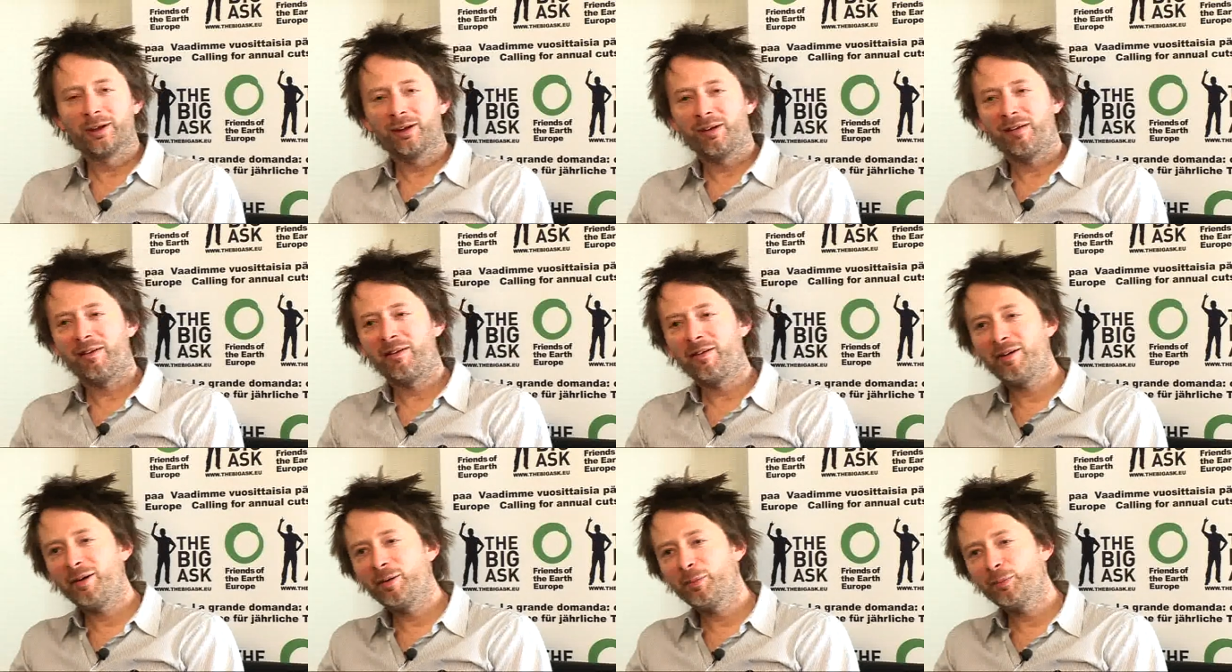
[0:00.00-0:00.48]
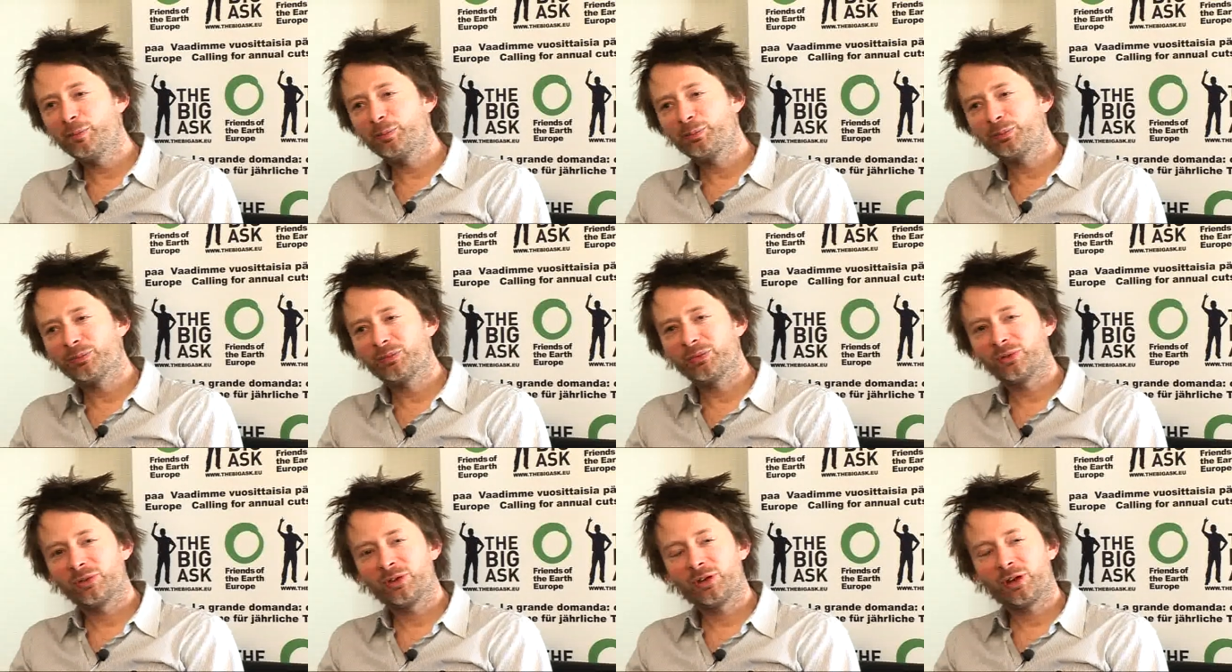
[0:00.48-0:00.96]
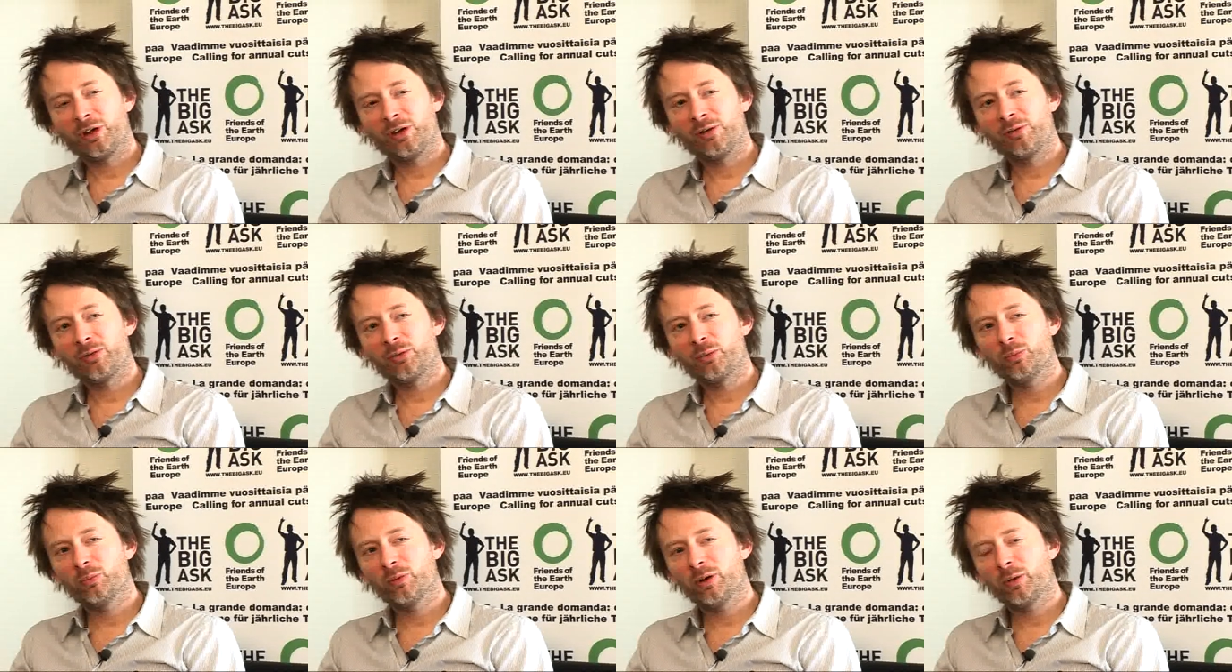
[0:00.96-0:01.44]
um, you go on
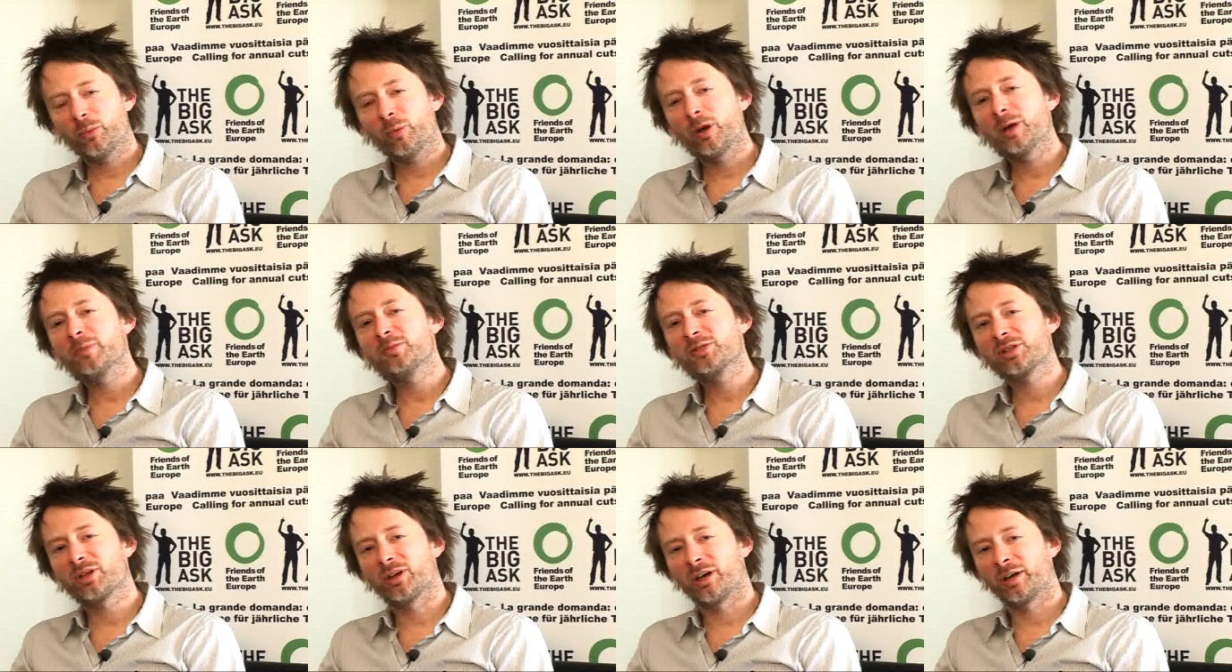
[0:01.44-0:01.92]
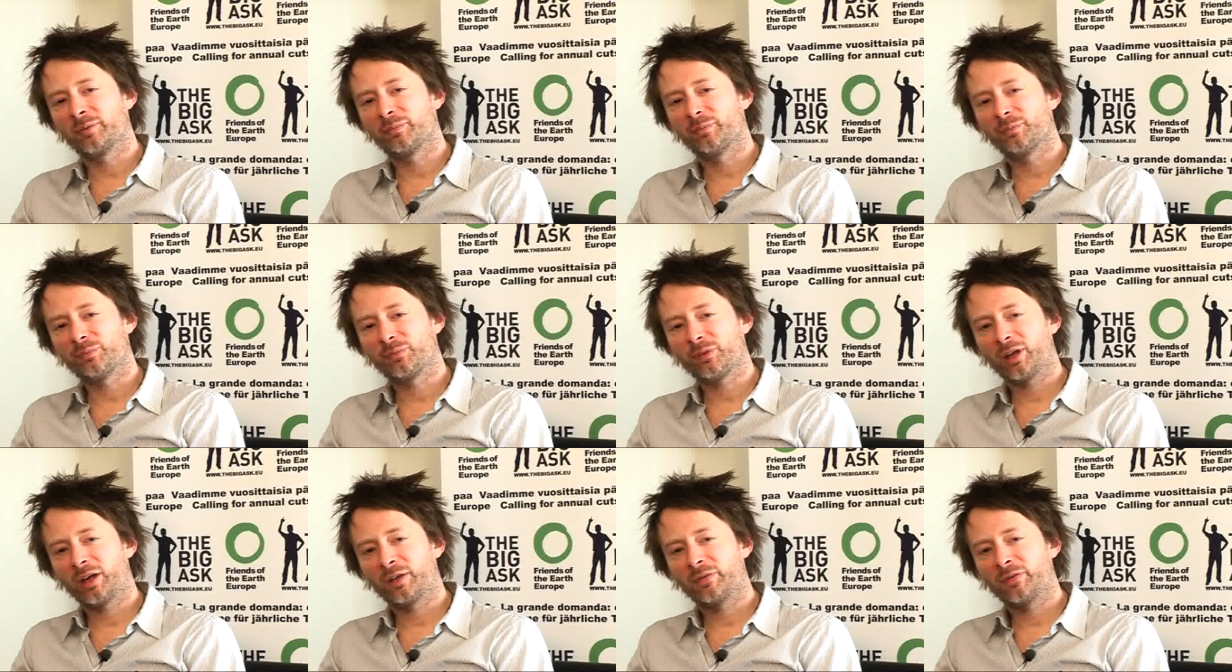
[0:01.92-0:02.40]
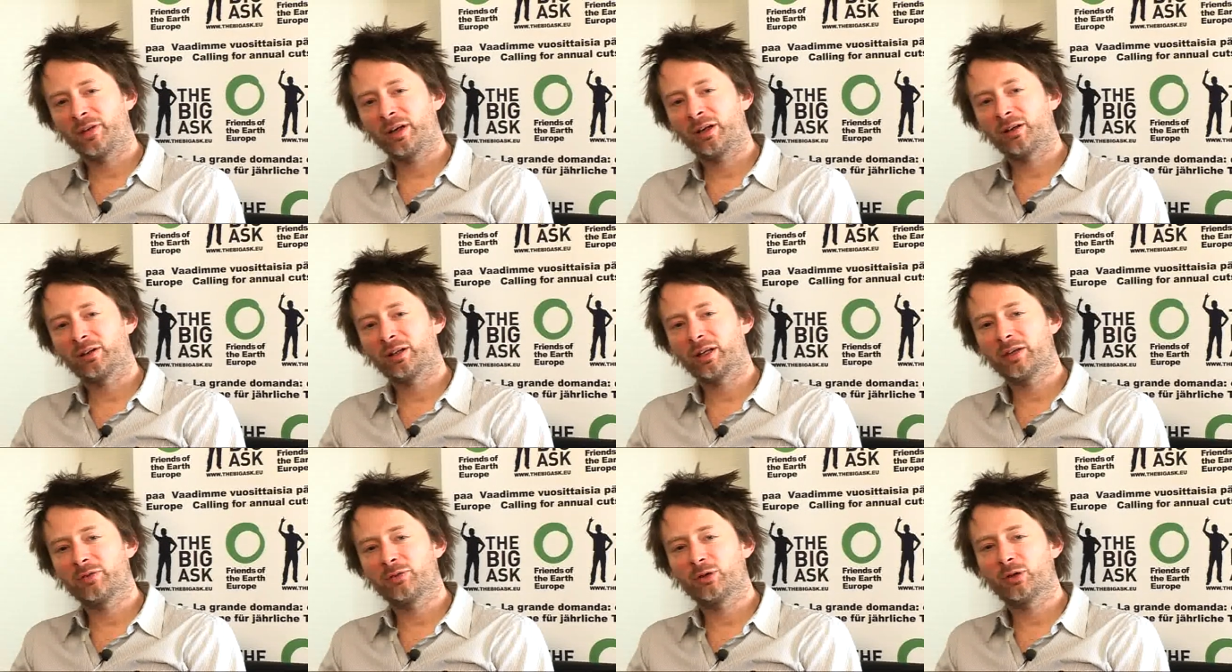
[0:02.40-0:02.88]
a, a, website, and that
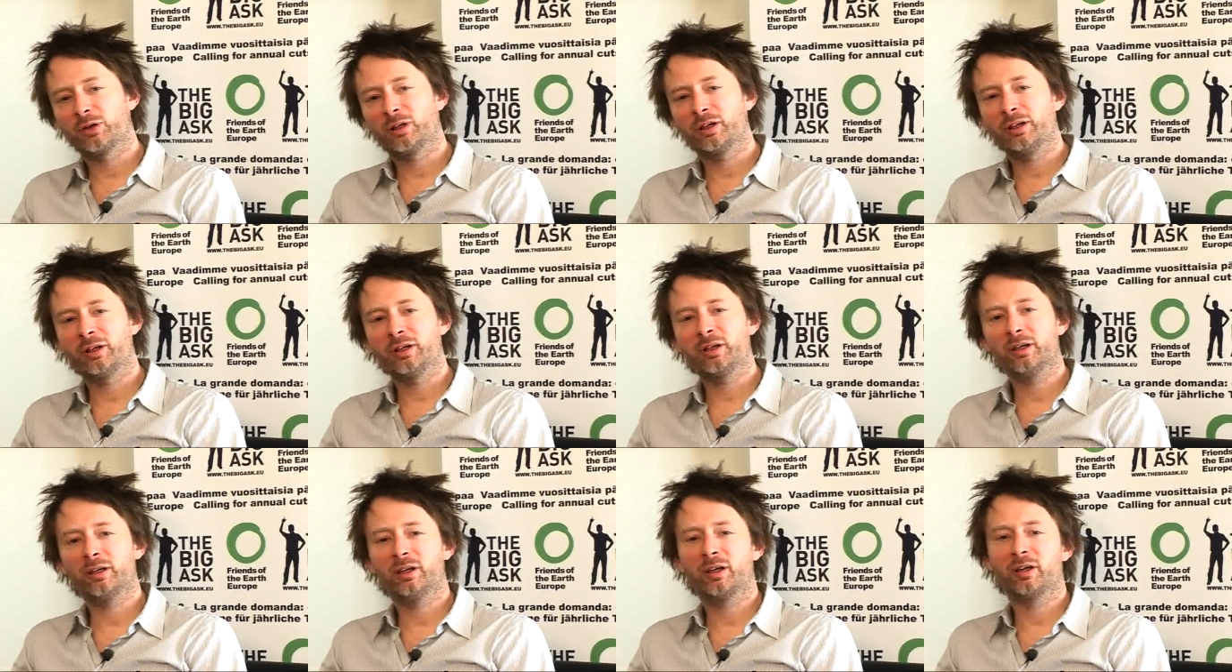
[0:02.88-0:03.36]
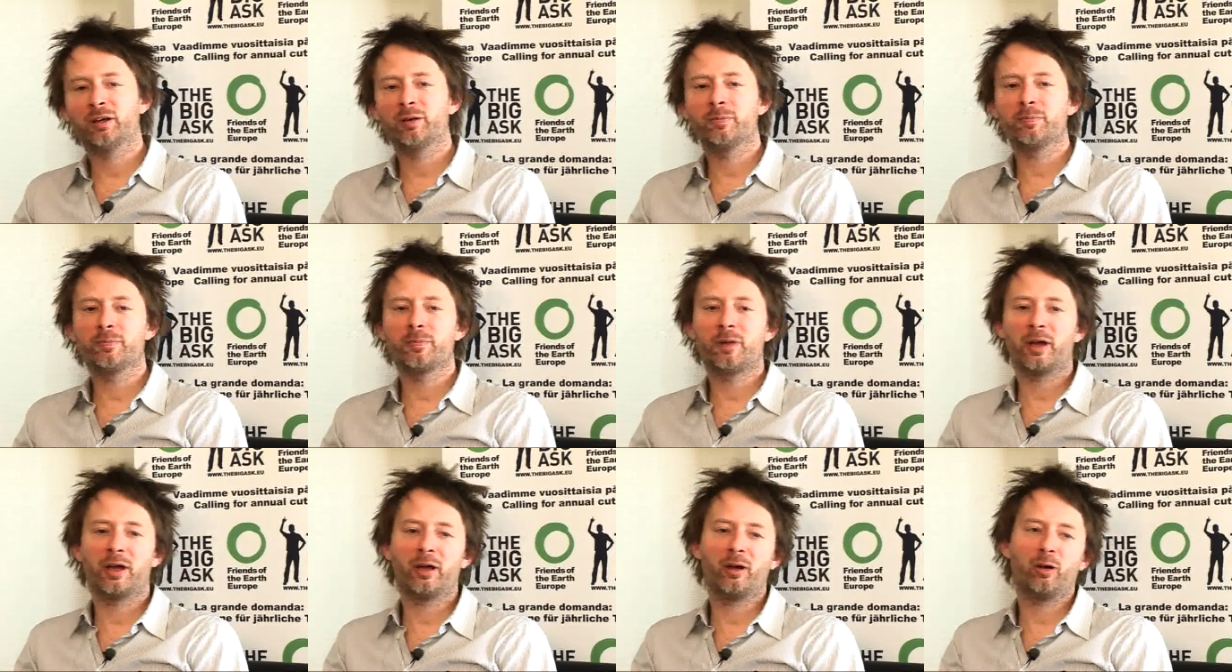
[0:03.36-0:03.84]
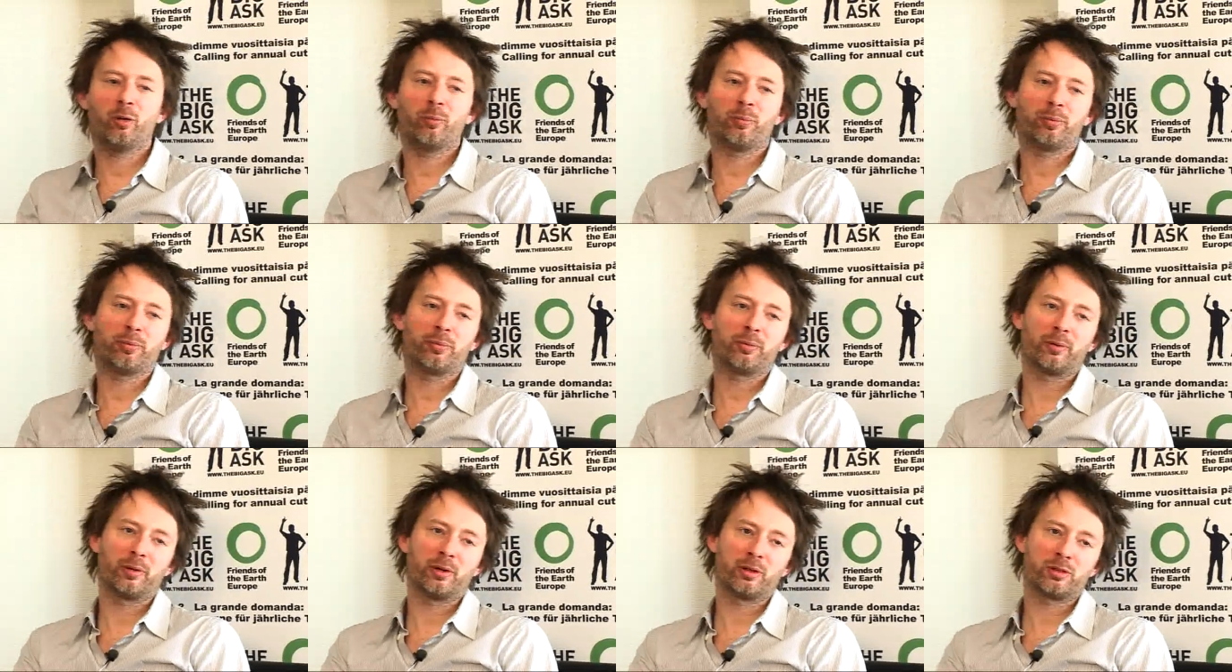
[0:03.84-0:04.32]
will give you clear um, help
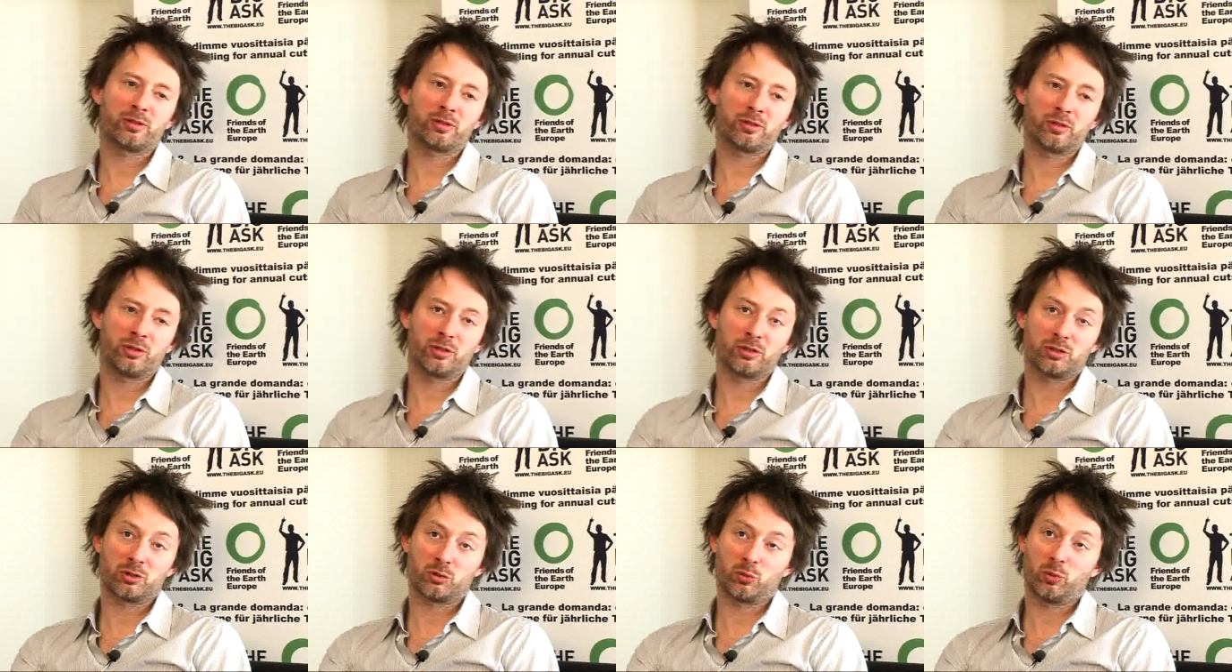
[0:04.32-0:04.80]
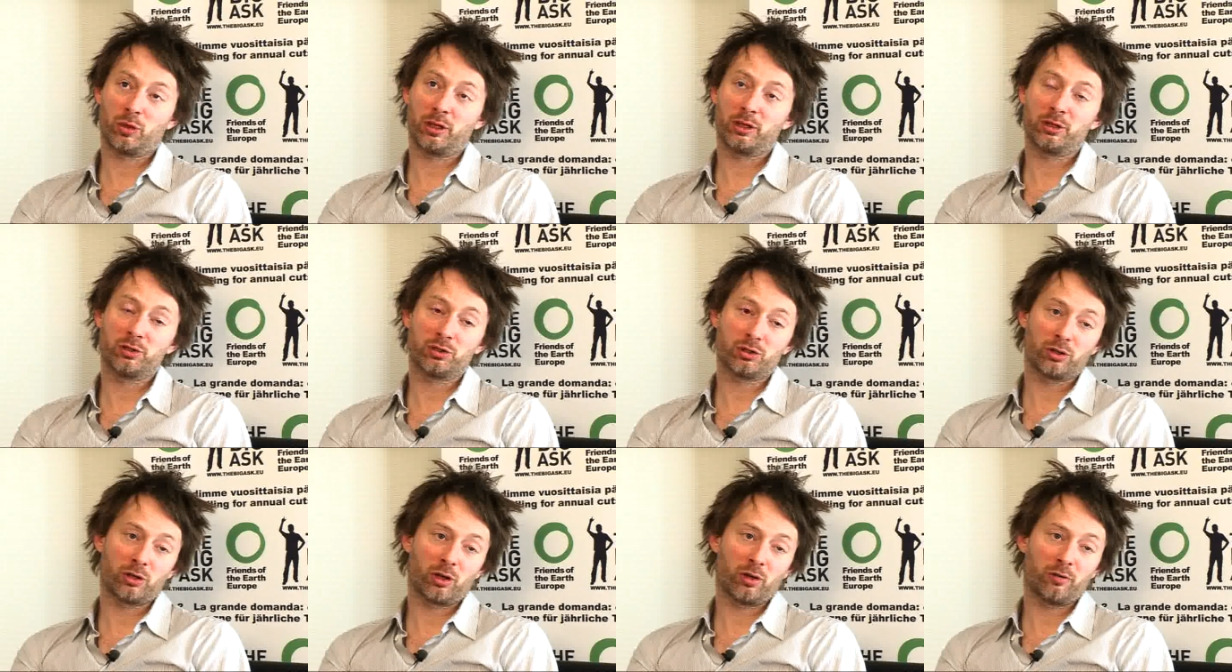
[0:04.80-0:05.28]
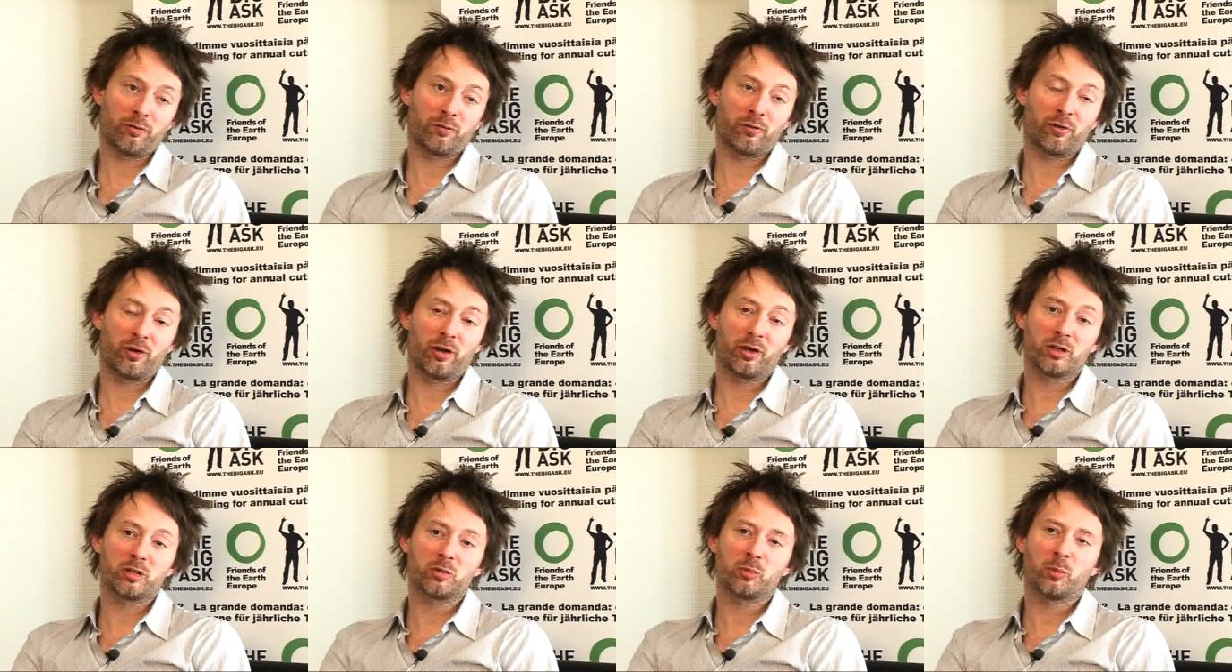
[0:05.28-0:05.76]
as, as to where you should go
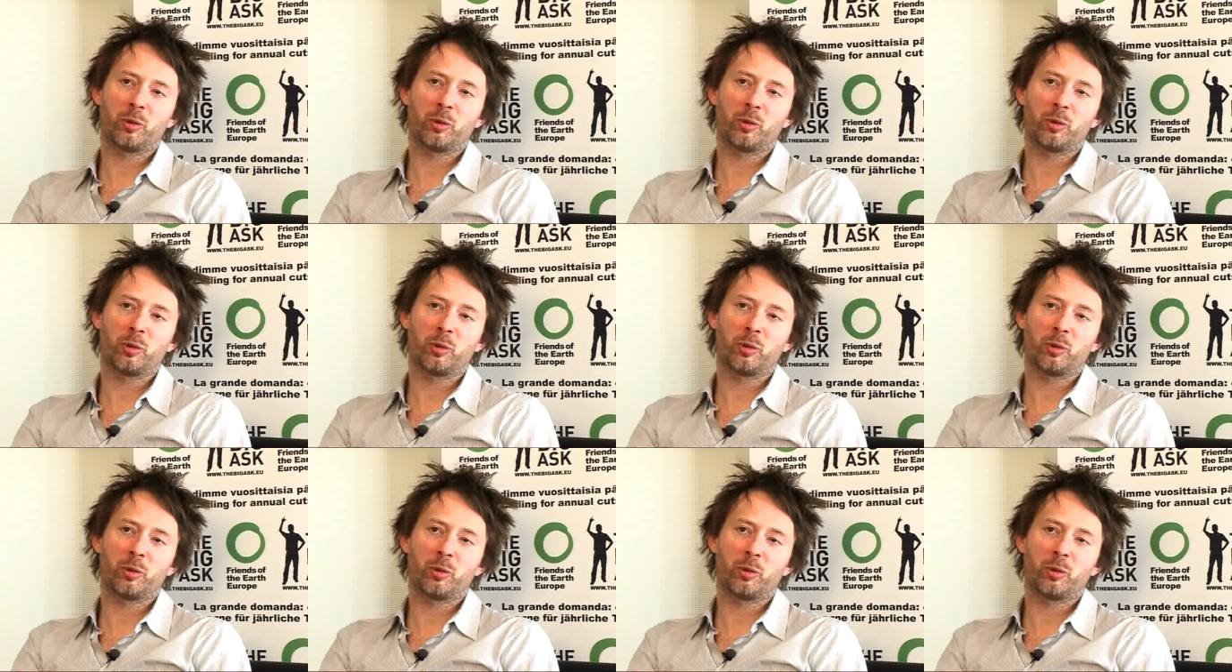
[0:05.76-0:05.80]
first.